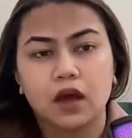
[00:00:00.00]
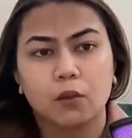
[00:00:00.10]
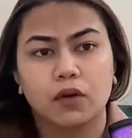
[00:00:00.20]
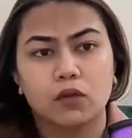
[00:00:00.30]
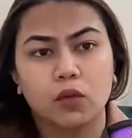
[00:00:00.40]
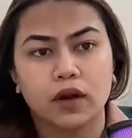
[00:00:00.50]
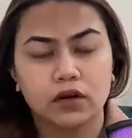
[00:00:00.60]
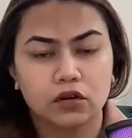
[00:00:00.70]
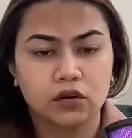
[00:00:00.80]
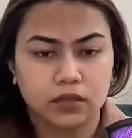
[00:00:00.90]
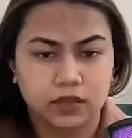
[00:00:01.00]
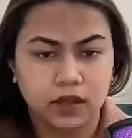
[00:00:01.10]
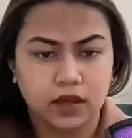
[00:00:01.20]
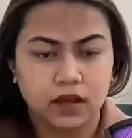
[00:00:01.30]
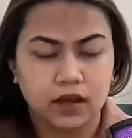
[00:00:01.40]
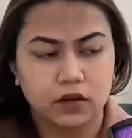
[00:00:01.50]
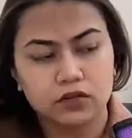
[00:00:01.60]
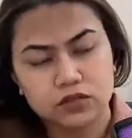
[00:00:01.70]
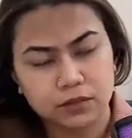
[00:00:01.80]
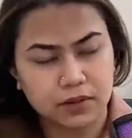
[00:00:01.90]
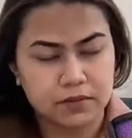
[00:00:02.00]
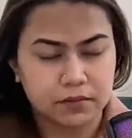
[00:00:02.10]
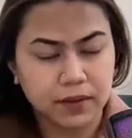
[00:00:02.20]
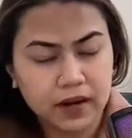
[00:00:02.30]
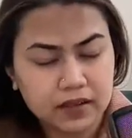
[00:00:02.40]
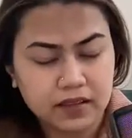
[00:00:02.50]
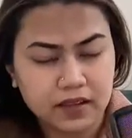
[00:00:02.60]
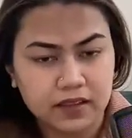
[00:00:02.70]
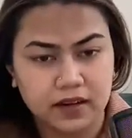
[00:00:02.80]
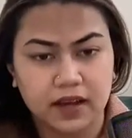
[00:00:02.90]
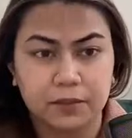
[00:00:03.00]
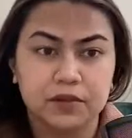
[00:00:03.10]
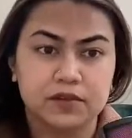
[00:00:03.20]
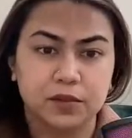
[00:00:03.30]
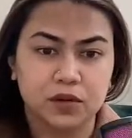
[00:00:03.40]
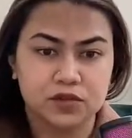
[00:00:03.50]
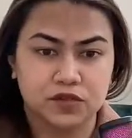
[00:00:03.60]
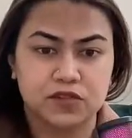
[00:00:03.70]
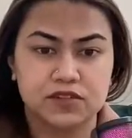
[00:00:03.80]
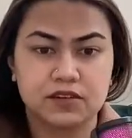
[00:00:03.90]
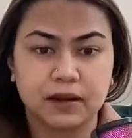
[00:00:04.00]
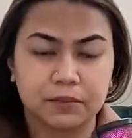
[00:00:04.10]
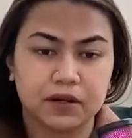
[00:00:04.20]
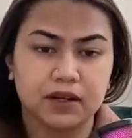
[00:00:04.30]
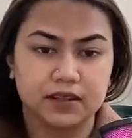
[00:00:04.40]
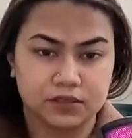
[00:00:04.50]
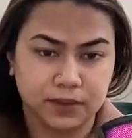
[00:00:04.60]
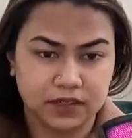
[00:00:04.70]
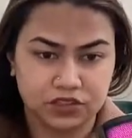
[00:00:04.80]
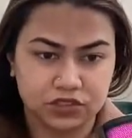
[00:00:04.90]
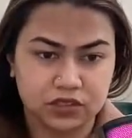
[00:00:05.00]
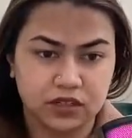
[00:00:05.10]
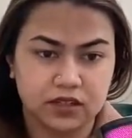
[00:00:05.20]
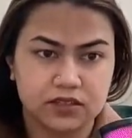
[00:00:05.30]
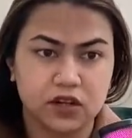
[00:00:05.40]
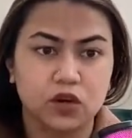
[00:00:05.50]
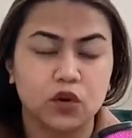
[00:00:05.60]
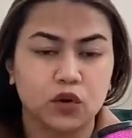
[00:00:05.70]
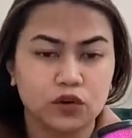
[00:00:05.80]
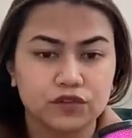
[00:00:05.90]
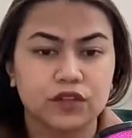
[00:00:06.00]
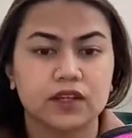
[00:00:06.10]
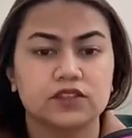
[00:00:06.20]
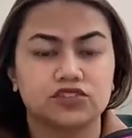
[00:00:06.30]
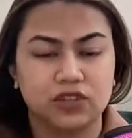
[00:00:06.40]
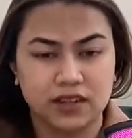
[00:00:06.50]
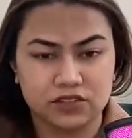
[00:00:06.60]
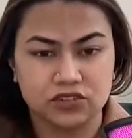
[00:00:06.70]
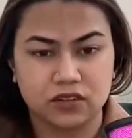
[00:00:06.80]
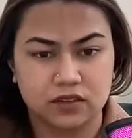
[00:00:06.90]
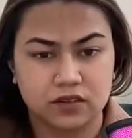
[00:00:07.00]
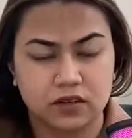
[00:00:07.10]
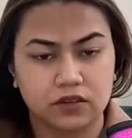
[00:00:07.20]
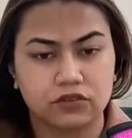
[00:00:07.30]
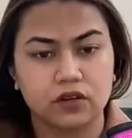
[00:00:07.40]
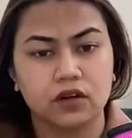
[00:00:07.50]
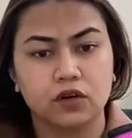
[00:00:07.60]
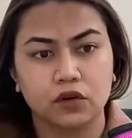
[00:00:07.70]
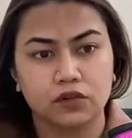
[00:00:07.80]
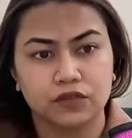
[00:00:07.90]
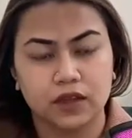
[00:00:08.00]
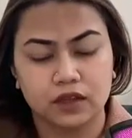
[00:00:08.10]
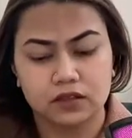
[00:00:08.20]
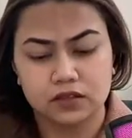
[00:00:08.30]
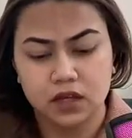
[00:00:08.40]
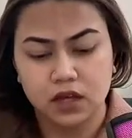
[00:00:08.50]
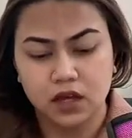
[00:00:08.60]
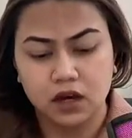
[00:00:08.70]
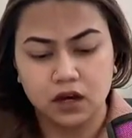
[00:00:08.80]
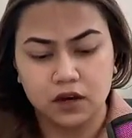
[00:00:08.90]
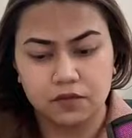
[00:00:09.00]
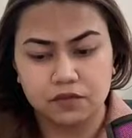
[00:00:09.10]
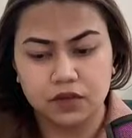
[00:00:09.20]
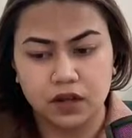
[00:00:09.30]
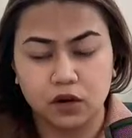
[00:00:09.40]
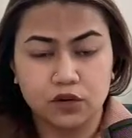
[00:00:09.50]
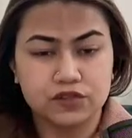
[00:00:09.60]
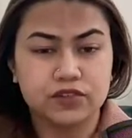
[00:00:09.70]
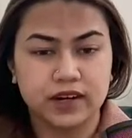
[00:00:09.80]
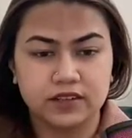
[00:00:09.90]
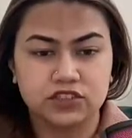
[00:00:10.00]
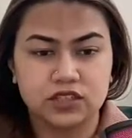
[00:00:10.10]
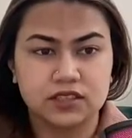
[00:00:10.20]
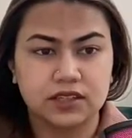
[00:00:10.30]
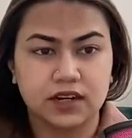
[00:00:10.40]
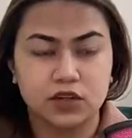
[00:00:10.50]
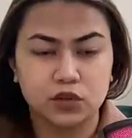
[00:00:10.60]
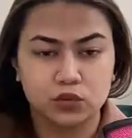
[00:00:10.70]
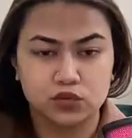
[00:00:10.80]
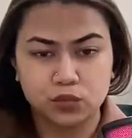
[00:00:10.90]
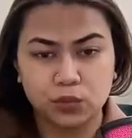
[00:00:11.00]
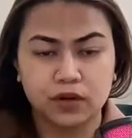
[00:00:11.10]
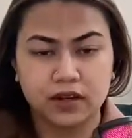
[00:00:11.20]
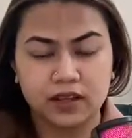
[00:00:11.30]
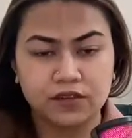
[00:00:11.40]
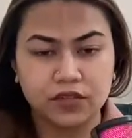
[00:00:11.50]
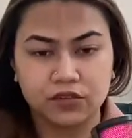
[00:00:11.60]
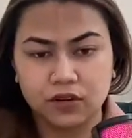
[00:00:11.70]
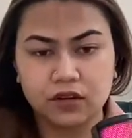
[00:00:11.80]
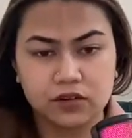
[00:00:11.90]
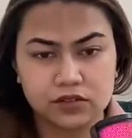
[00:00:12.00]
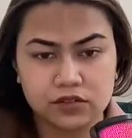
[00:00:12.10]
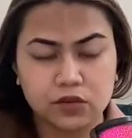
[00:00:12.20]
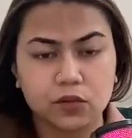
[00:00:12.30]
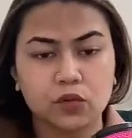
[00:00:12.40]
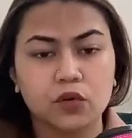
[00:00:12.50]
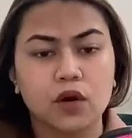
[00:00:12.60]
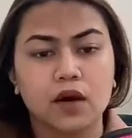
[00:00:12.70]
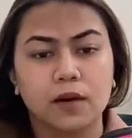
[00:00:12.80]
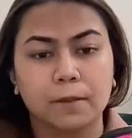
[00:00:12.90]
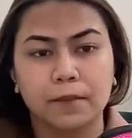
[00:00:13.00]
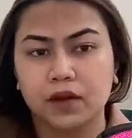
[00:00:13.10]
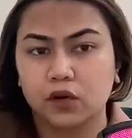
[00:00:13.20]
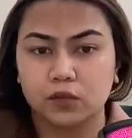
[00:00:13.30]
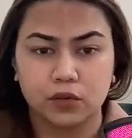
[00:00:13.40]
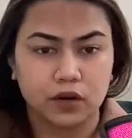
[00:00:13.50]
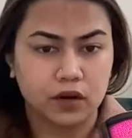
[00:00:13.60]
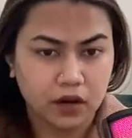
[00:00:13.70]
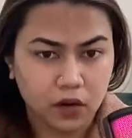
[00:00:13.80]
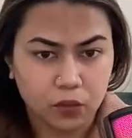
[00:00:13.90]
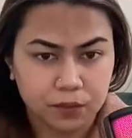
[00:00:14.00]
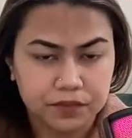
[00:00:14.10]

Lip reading: But one good thing, and also sometimes bad thing, that happens because of this rapid expansion is a lot of things change in this industry. A lot of things, a lot of strategies that used to work even 3 years ago may not work now.